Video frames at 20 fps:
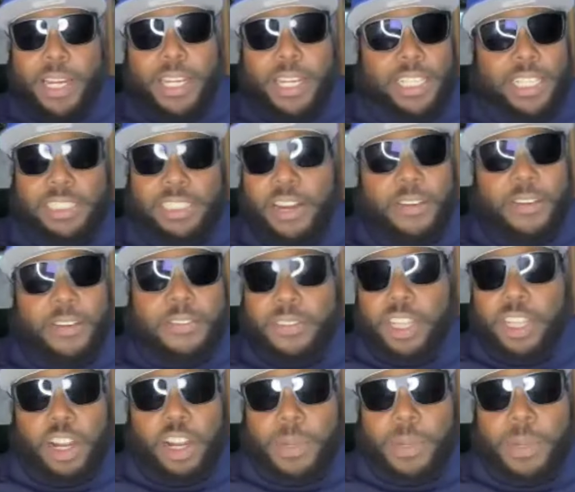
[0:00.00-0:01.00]
that has never even
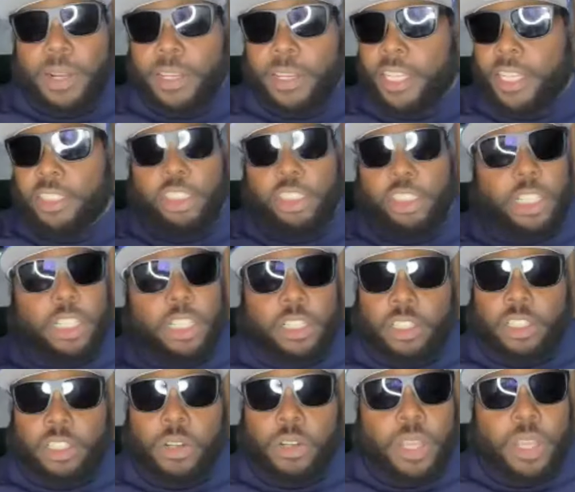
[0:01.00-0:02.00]
thought about cancer, let
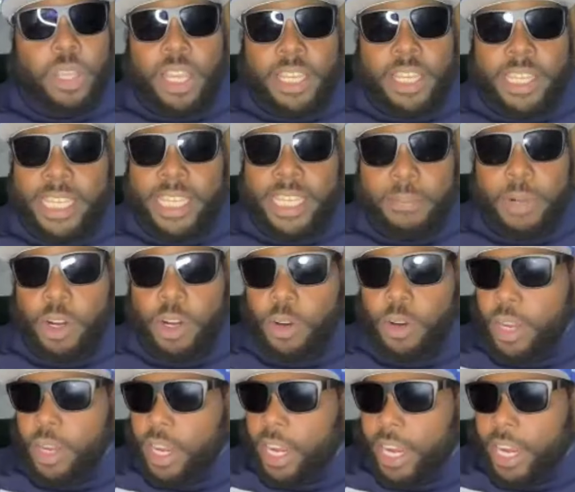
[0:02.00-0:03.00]
alone chemo.
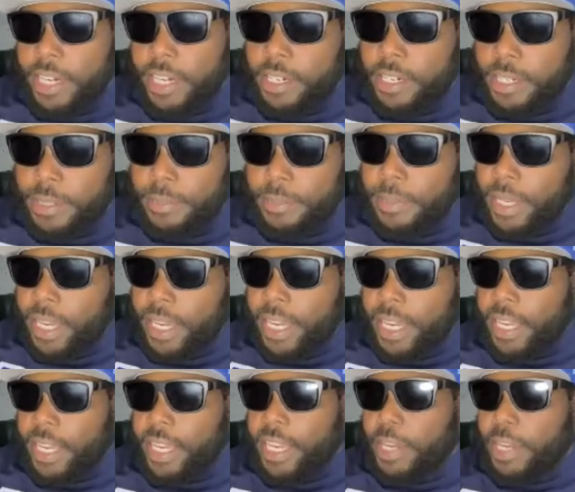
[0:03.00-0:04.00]
And um,
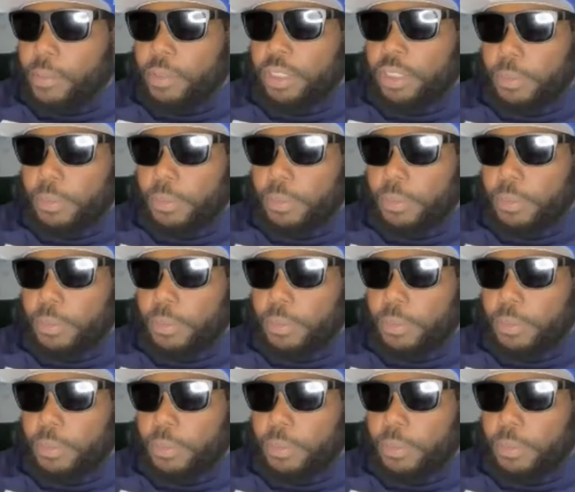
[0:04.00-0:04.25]
it was